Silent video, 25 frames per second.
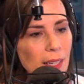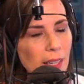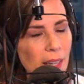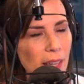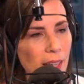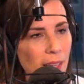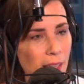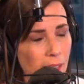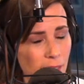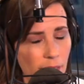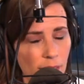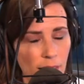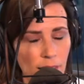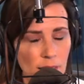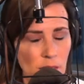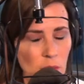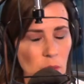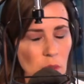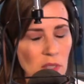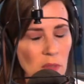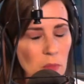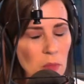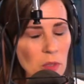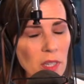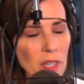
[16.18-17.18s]
And as
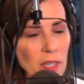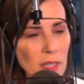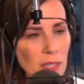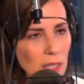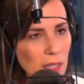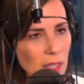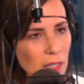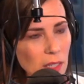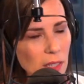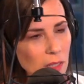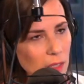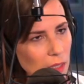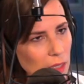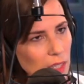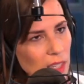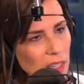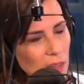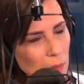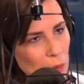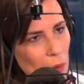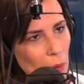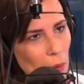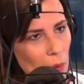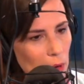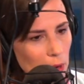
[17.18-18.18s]
was predicted, it
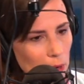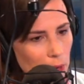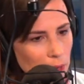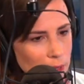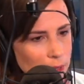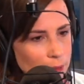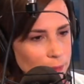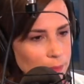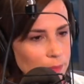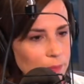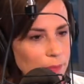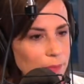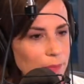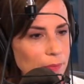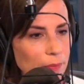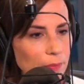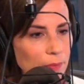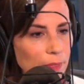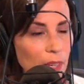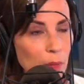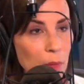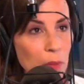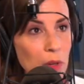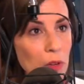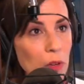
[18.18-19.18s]
poured,
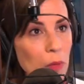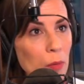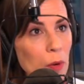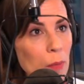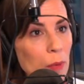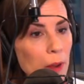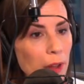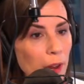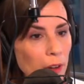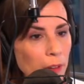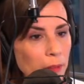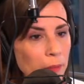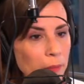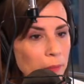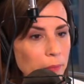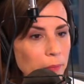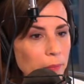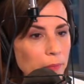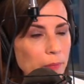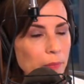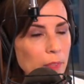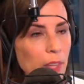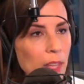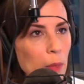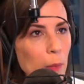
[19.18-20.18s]
and we were prepared.
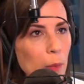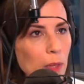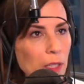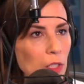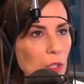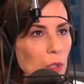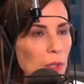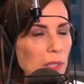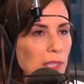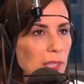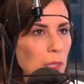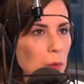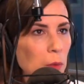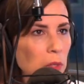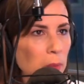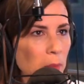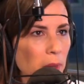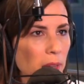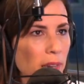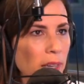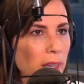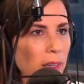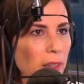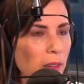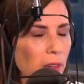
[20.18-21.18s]
And the best choice that we
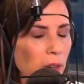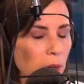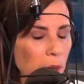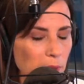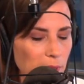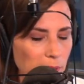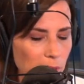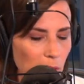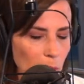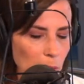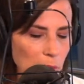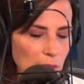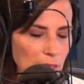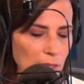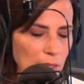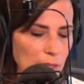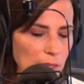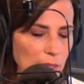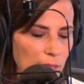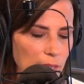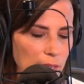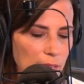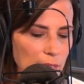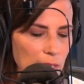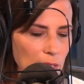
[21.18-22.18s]
made, though, is that we
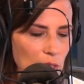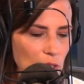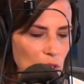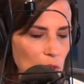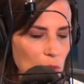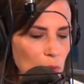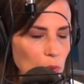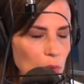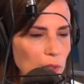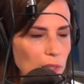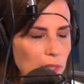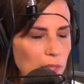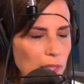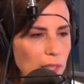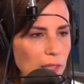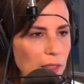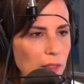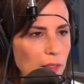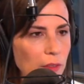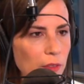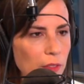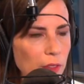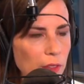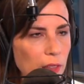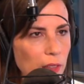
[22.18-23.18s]
decided to
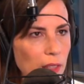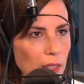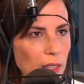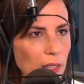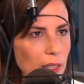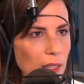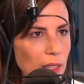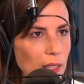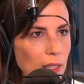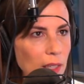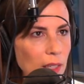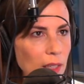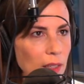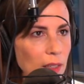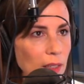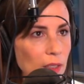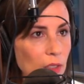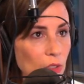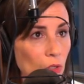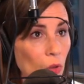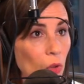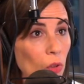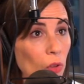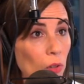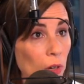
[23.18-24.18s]
leave the
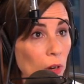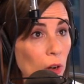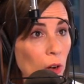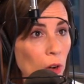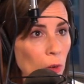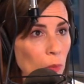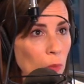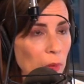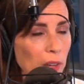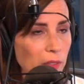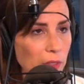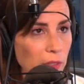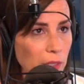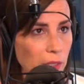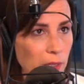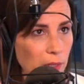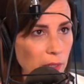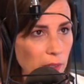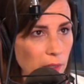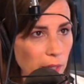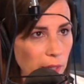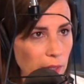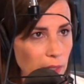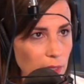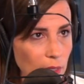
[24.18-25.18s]
stroller home. We have this
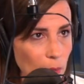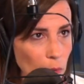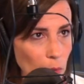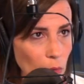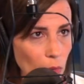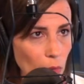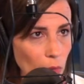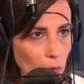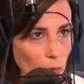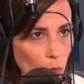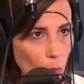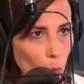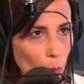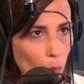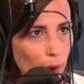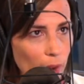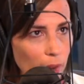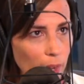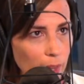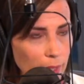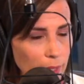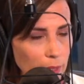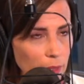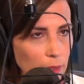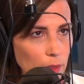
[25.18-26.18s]
like double
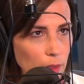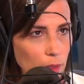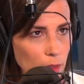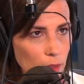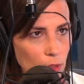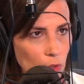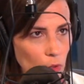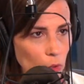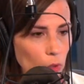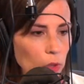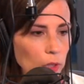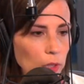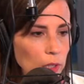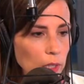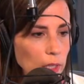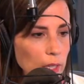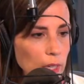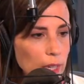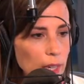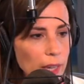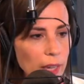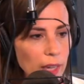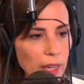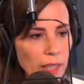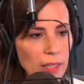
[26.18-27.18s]
wide stroller,
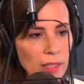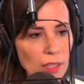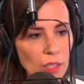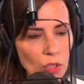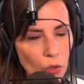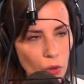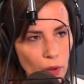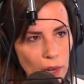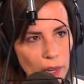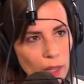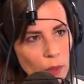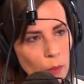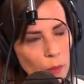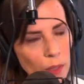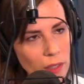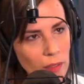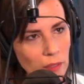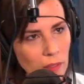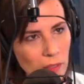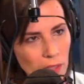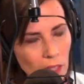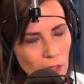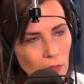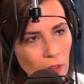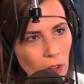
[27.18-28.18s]
and it's great. We can
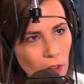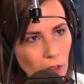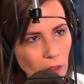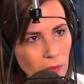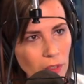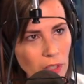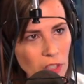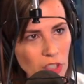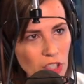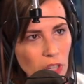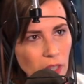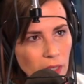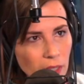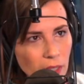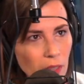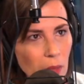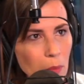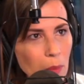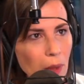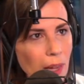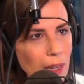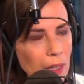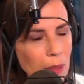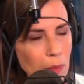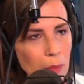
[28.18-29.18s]
stuff all of our junk in the
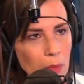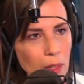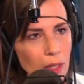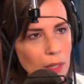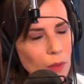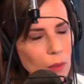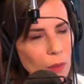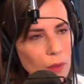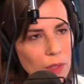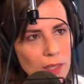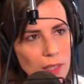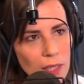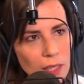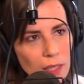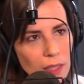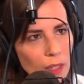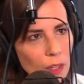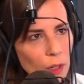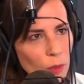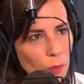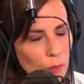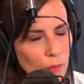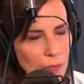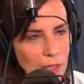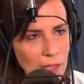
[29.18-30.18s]
bottom, but we said,
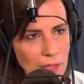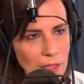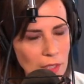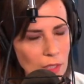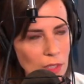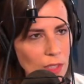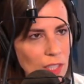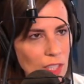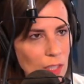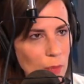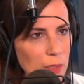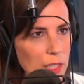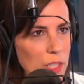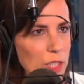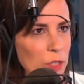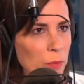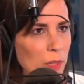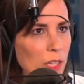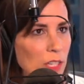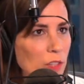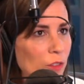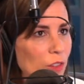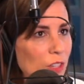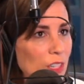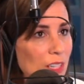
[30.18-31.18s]
nope, that's just going to be too
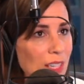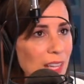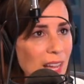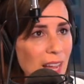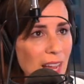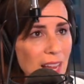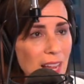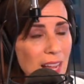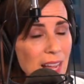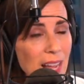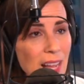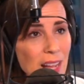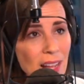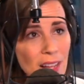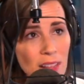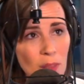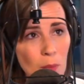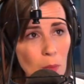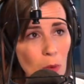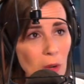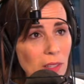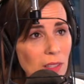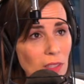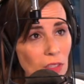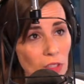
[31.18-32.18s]
much for today. The
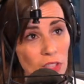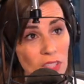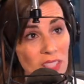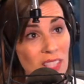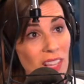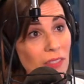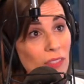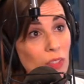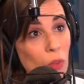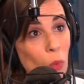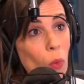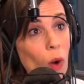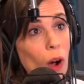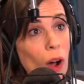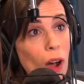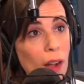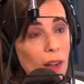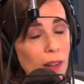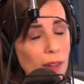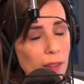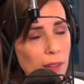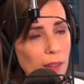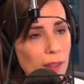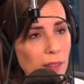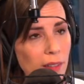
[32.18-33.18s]
boys will just have to
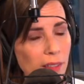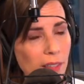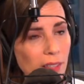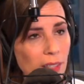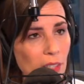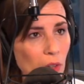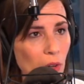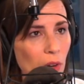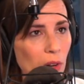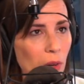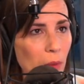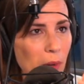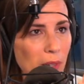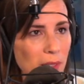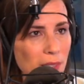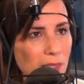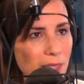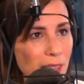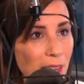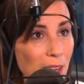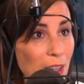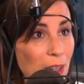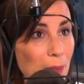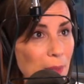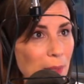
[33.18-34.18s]
walk, and that's a great way to
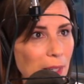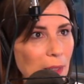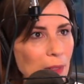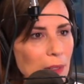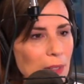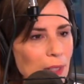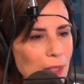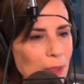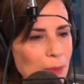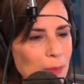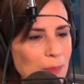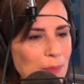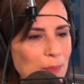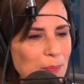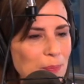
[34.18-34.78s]
tire them out, too.